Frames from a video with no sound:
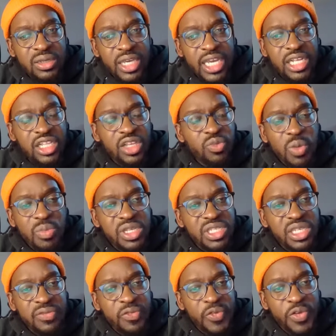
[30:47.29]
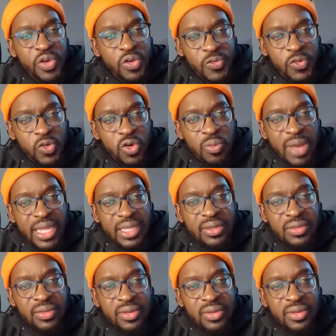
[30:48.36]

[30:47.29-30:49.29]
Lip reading: England were missing 3 or 4 men.